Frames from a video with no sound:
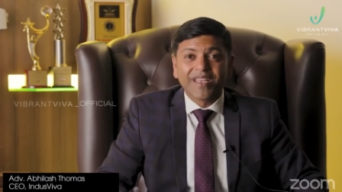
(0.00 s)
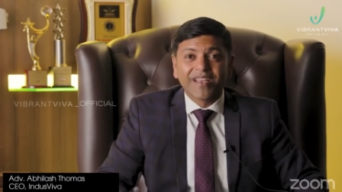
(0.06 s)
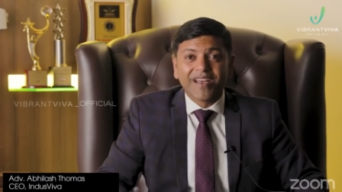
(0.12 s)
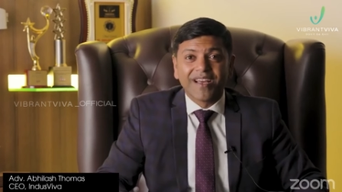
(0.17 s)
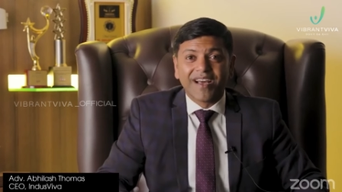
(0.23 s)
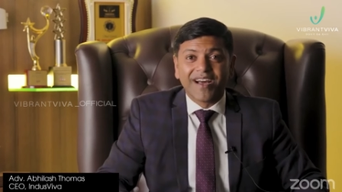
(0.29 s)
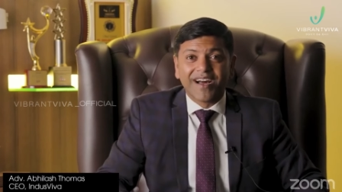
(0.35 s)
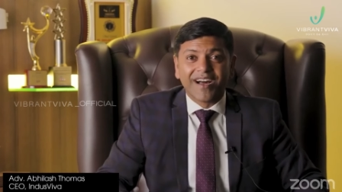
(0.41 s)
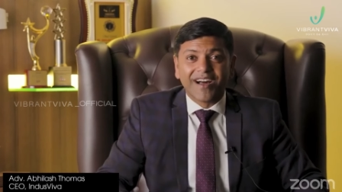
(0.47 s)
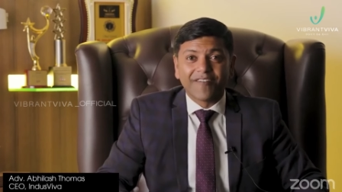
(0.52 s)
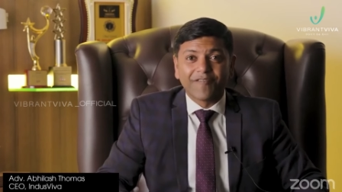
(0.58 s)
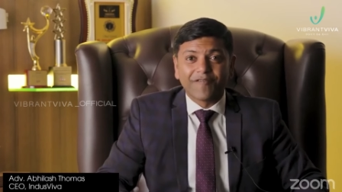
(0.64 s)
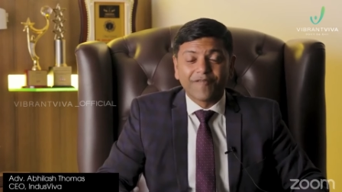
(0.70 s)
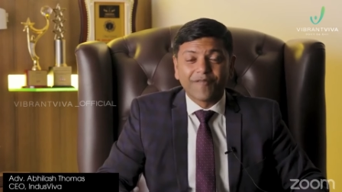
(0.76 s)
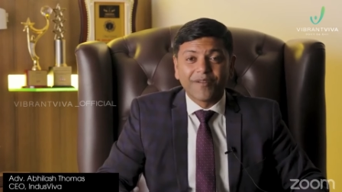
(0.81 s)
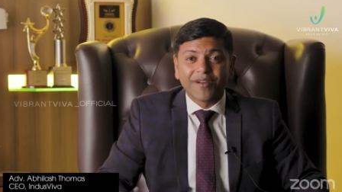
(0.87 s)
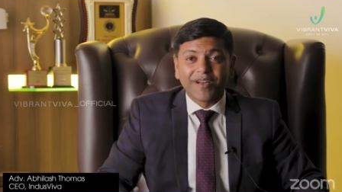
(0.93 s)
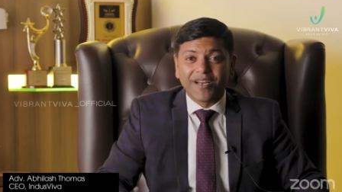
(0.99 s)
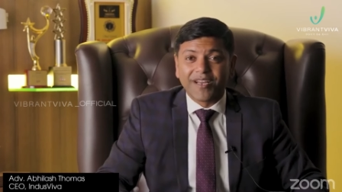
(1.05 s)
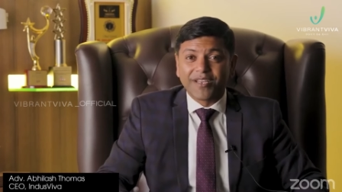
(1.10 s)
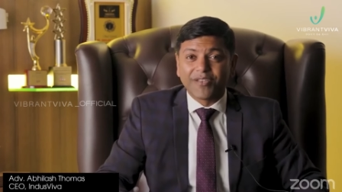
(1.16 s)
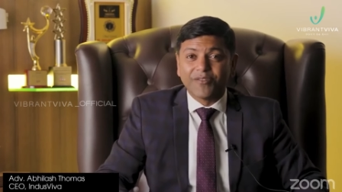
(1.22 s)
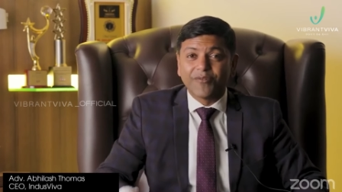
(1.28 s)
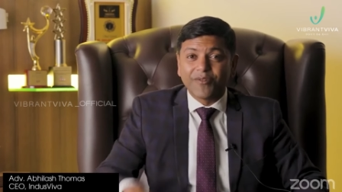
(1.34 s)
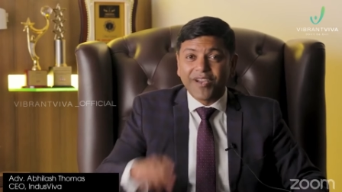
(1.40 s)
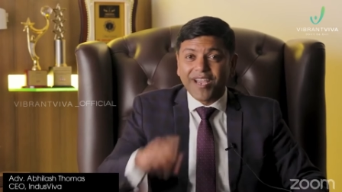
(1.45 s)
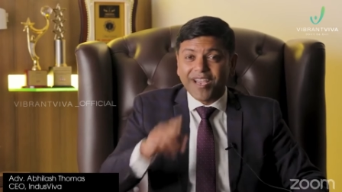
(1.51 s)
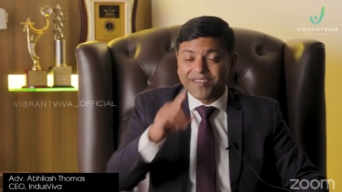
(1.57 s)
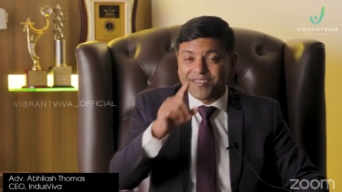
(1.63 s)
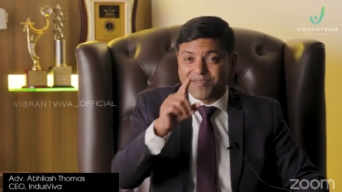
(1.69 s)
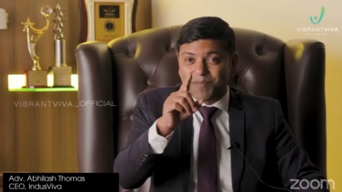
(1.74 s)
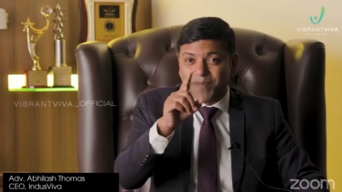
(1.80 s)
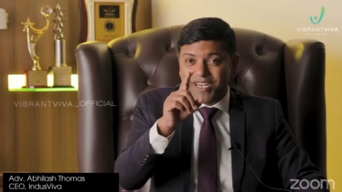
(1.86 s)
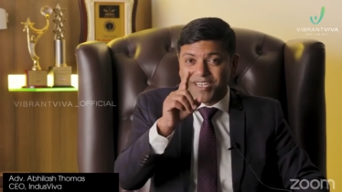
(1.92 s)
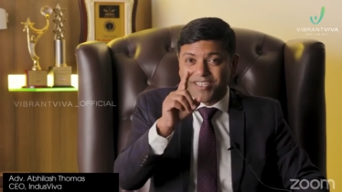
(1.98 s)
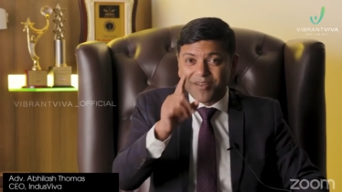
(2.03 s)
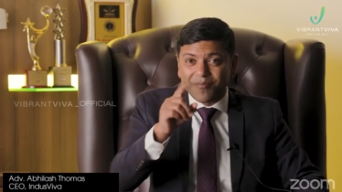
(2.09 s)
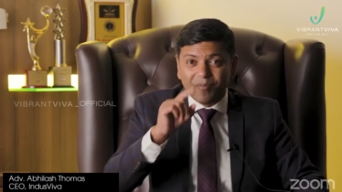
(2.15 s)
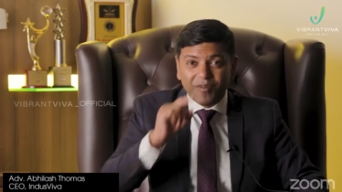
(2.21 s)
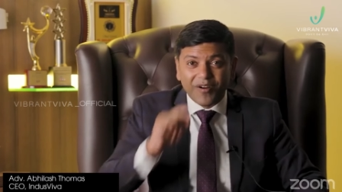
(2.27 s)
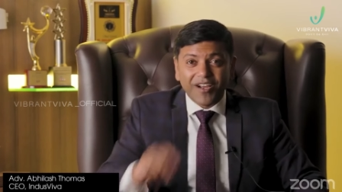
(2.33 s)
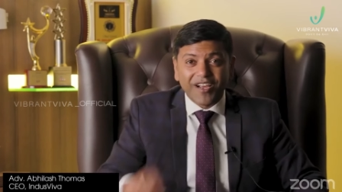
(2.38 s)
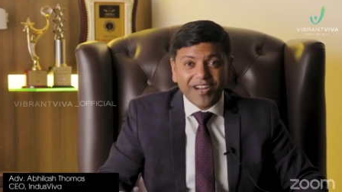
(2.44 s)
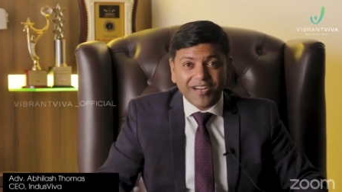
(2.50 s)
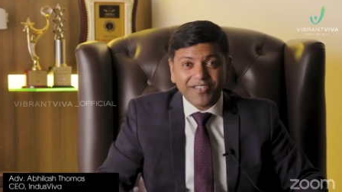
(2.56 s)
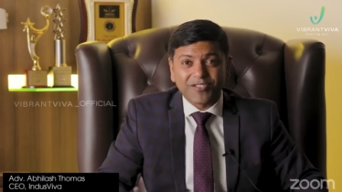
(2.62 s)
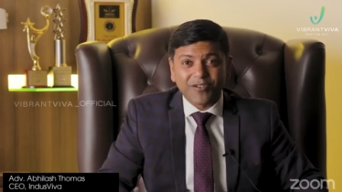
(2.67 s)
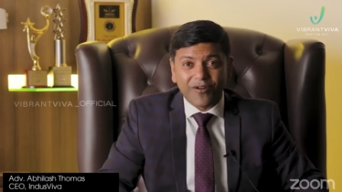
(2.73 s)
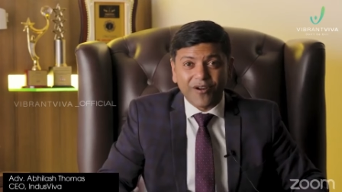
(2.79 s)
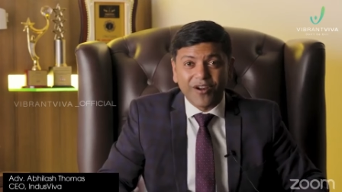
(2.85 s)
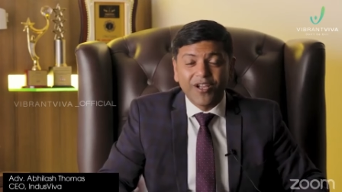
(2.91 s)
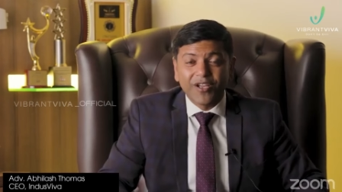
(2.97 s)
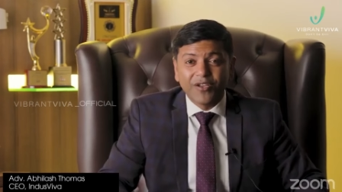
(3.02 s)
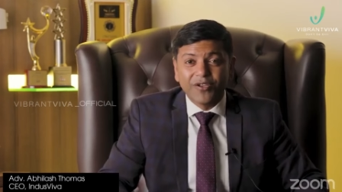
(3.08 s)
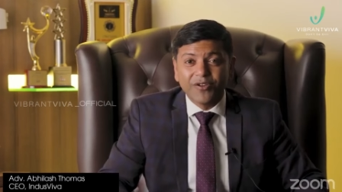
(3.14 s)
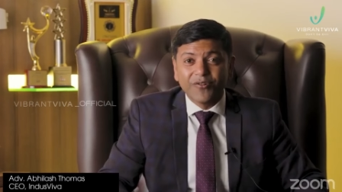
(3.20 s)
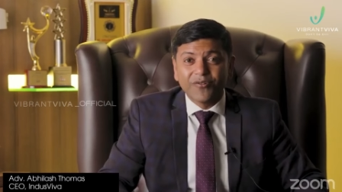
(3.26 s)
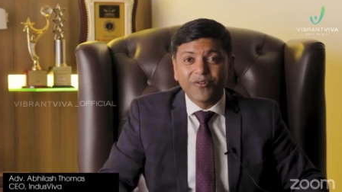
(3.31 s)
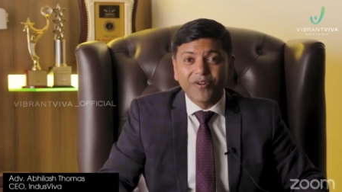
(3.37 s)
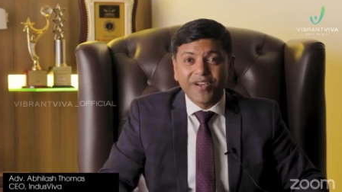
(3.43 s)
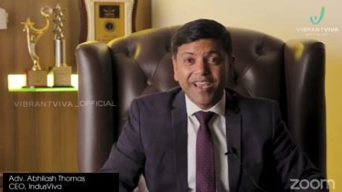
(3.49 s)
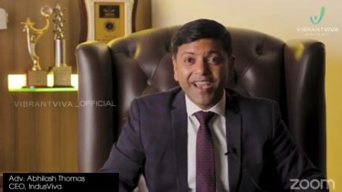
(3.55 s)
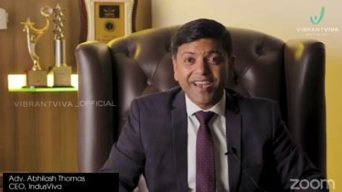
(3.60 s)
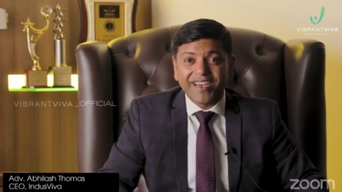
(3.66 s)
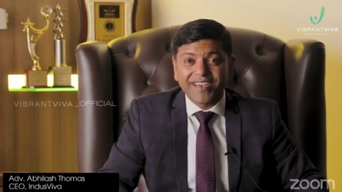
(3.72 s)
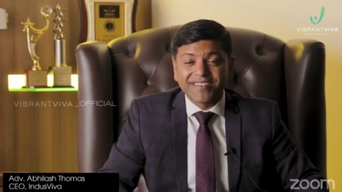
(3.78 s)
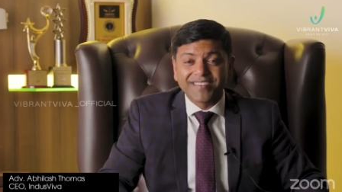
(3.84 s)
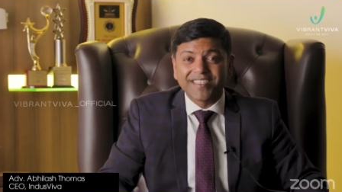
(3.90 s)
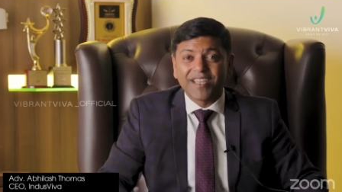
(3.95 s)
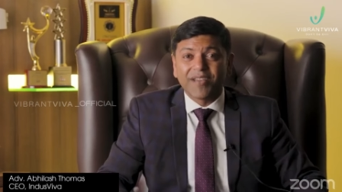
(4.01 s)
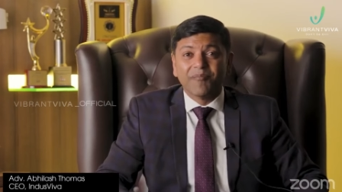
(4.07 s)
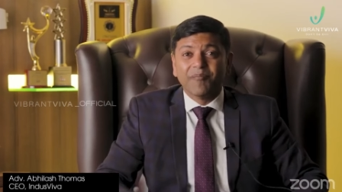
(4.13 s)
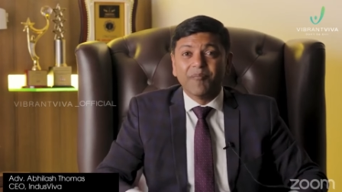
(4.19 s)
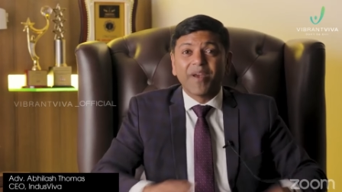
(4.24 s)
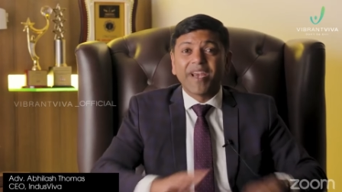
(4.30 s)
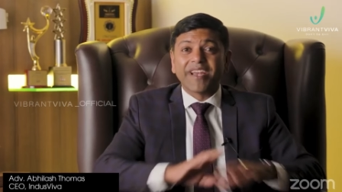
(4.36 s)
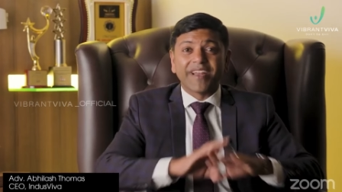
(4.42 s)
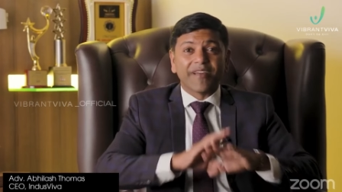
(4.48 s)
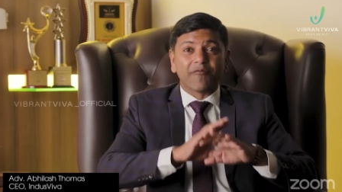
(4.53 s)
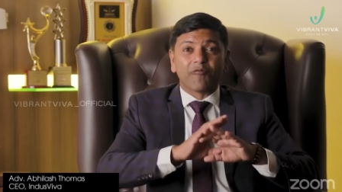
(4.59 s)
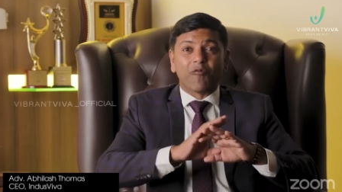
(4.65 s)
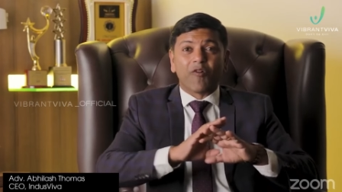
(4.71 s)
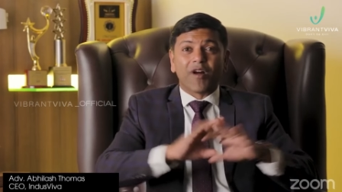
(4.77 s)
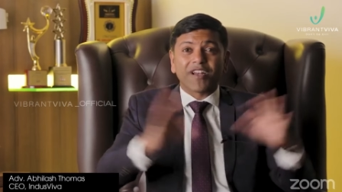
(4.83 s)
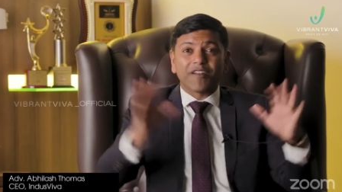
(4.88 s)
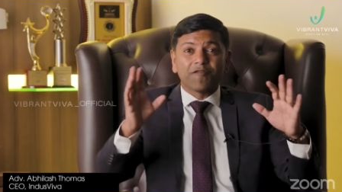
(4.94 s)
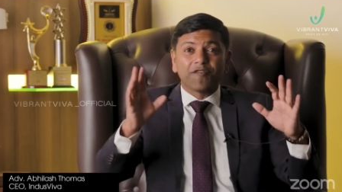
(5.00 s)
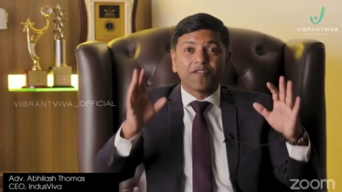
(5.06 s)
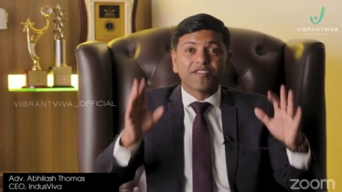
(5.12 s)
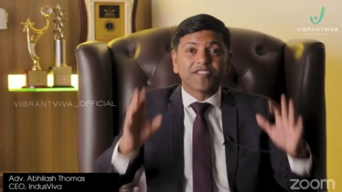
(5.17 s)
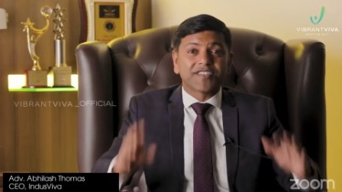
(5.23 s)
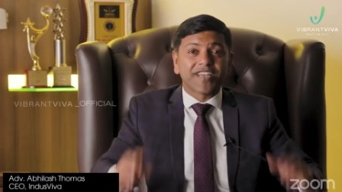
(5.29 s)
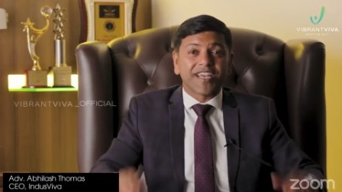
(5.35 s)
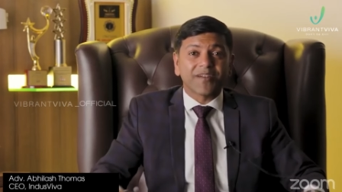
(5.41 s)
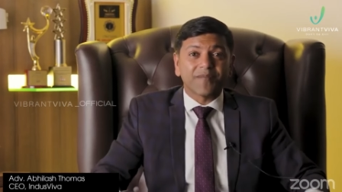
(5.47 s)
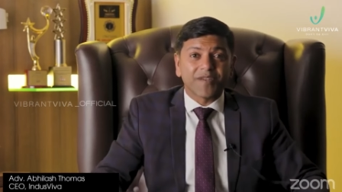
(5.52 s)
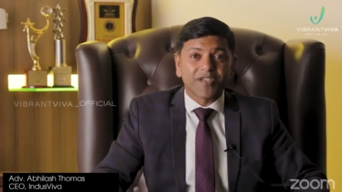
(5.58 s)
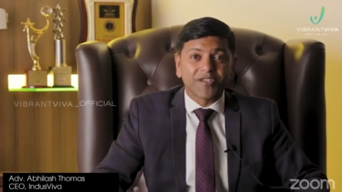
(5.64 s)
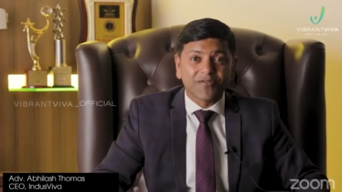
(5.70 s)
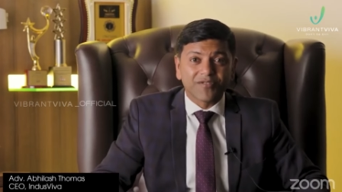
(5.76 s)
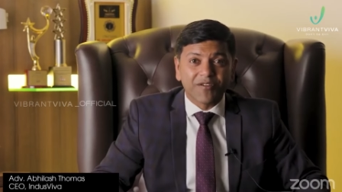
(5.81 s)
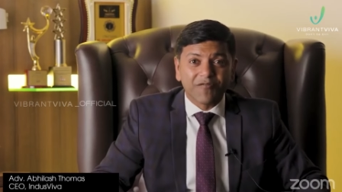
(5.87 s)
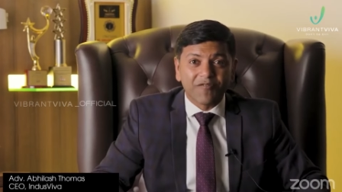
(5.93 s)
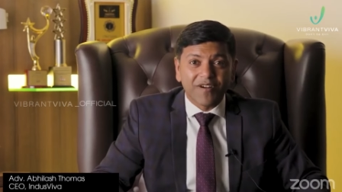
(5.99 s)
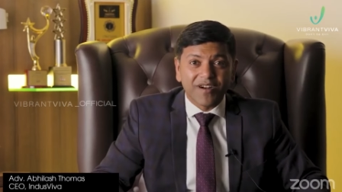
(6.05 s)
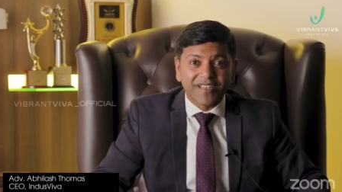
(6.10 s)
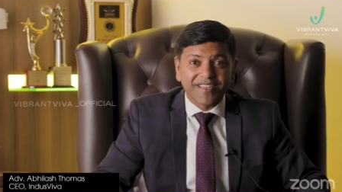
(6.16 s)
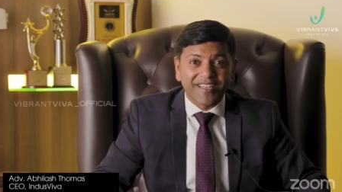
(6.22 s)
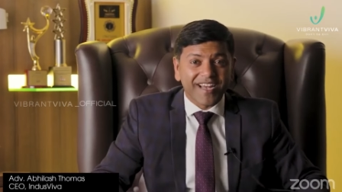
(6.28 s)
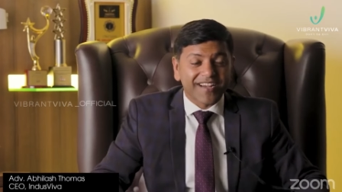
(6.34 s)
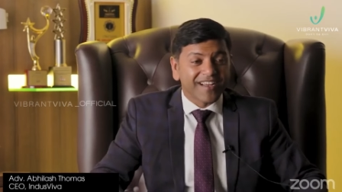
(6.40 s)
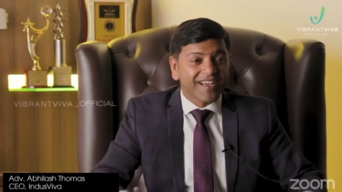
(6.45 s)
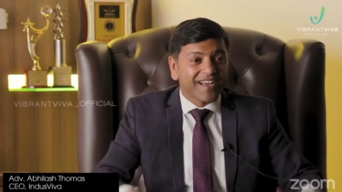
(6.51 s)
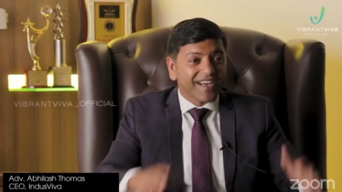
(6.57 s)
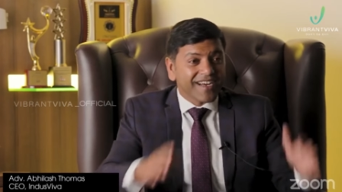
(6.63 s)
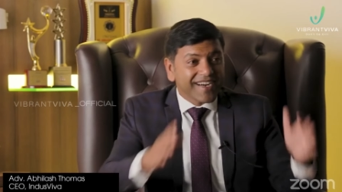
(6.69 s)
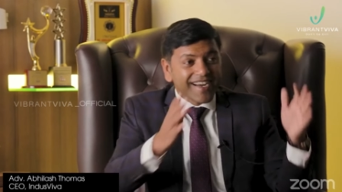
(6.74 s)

uh, uh, you guys made them regret or you guys made a wonderful statement to the world that